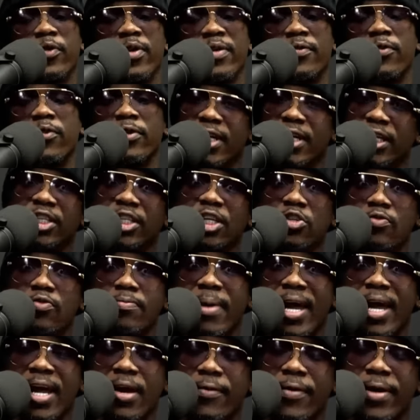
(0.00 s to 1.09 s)
four years and you
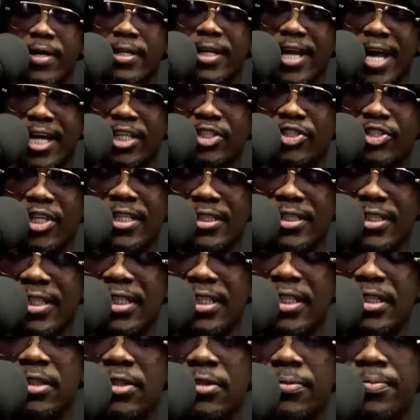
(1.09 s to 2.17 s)
married like Jake's
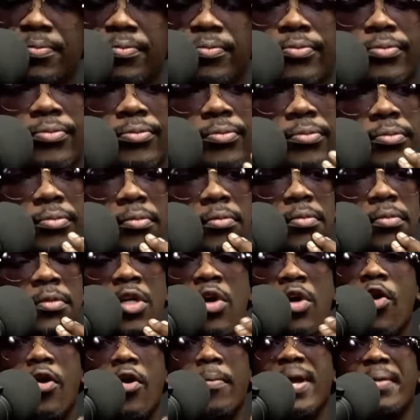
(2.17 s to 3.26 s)
is.
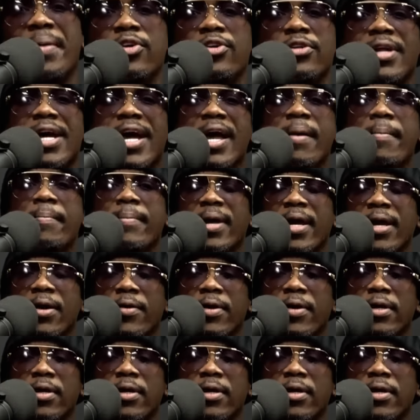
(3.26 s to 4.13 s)
Or maybe you're not married